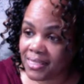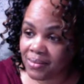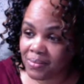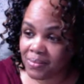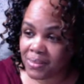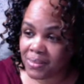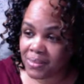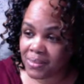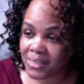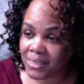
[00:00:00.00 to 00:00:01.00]
See what I'm saying?
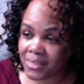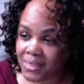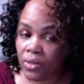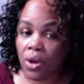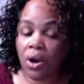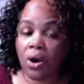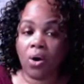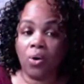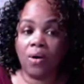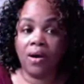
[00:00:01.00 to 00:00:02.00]

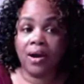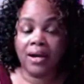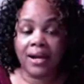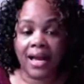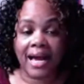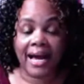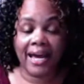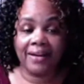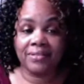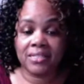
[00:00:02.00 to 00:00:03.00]
Or
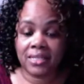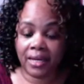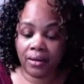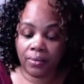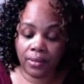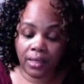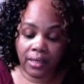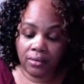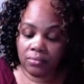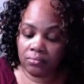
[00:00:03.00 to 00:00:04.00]
I have to say,
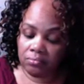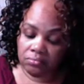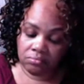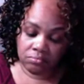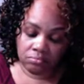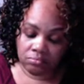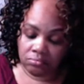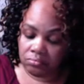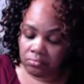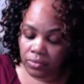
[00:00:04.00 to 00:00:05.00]
okay,
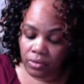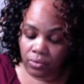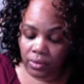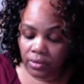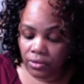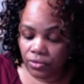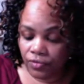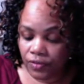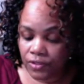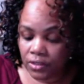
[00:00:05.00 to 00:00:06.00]
we're going to
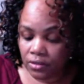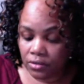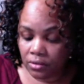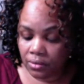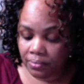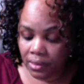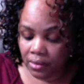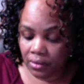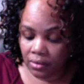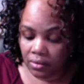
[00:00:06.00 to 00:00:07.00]
do $1,500 a
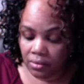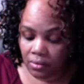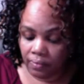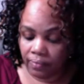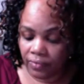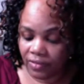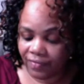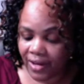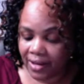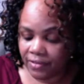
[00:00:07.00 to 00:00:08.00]
month.
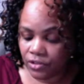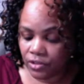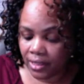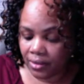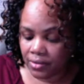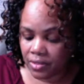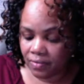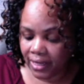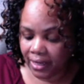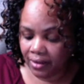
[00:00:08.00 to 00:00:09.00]
$500
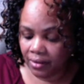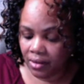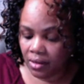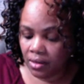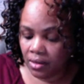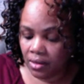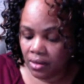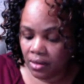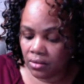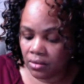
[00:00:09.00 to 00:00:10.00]
of that is
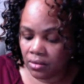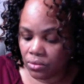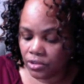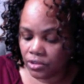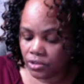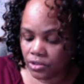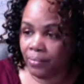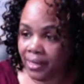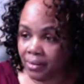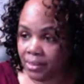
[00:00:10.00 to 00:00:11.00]
going to go toward your down
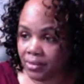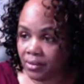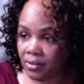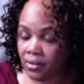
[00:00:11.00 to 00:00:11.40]
payment.